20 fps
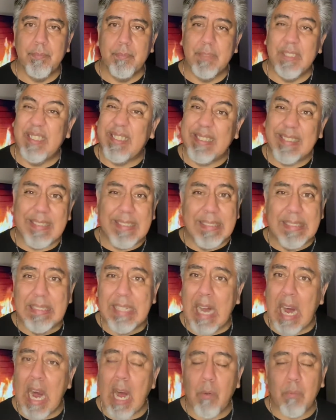This is
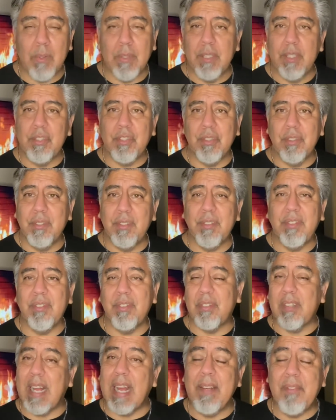not religion. This
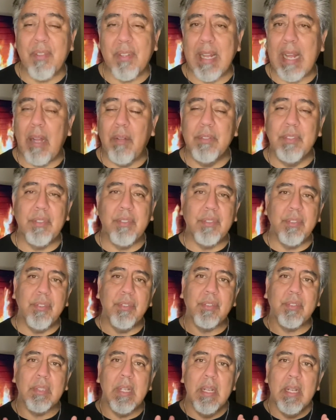is lifestyle. This
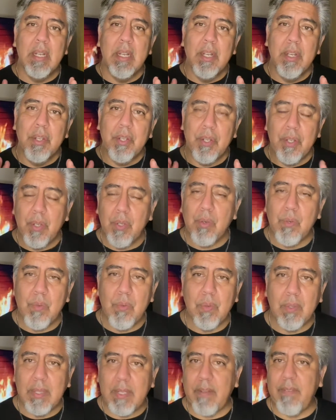is you
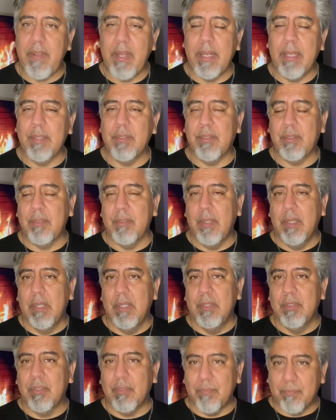living.
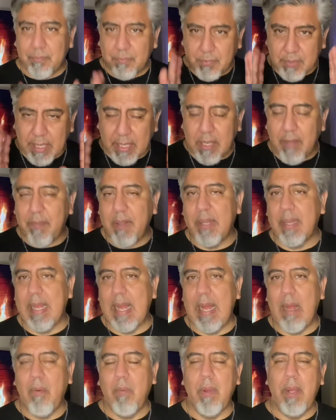So think of it
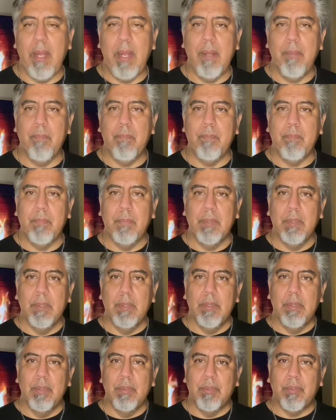that way.
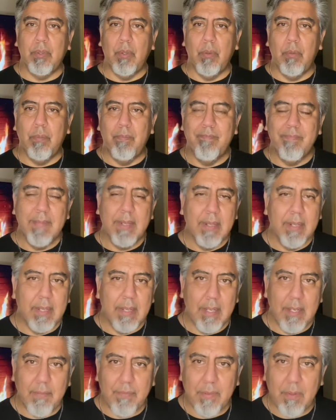So
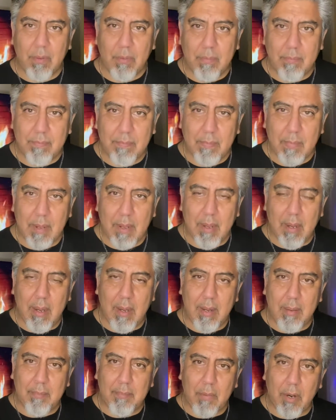if you
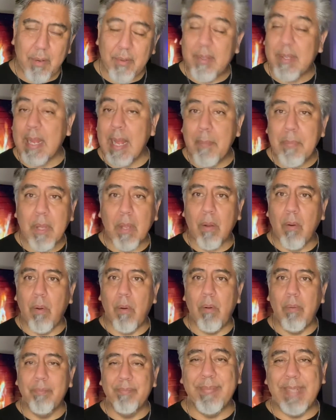are
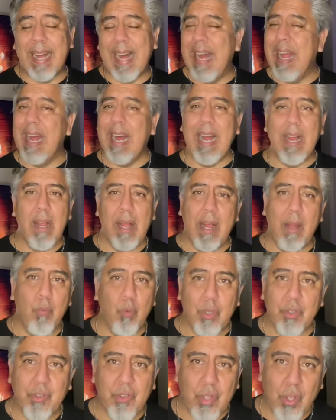skeptical, I
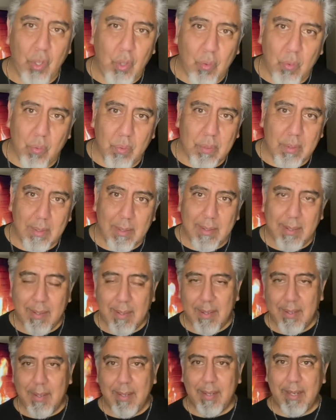was too.
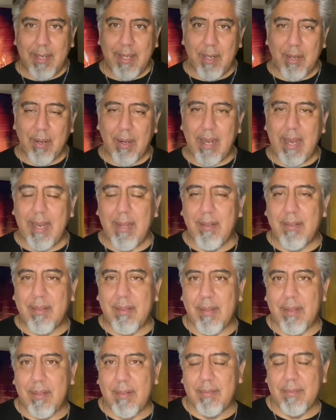I used
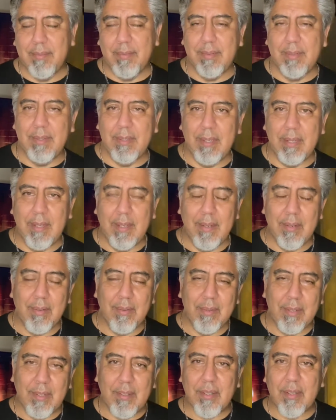to,
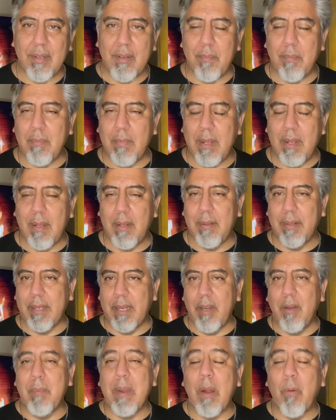listen to,
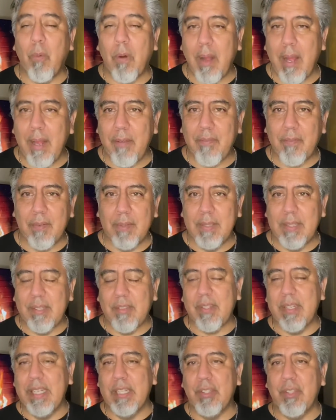hear my wife
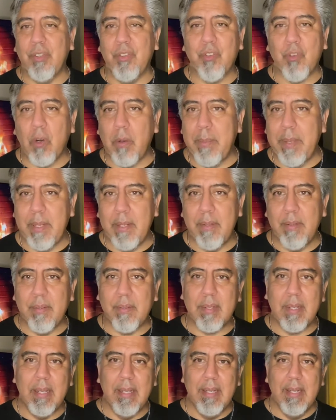listening to
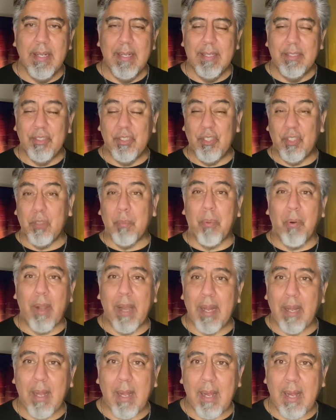sermons. She used to pray
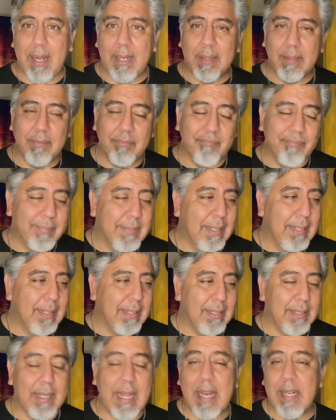a lot, and
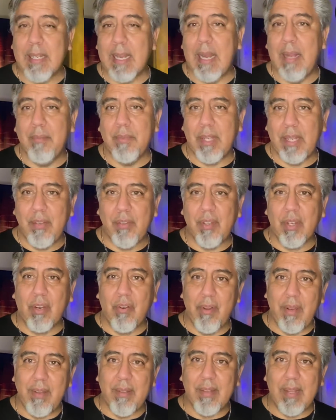a lot of times I used to
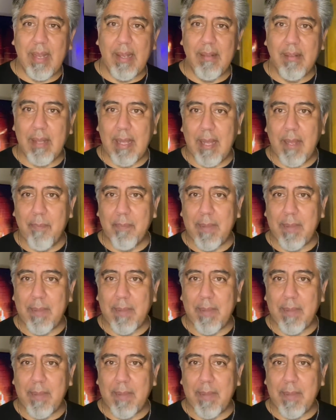criticize that.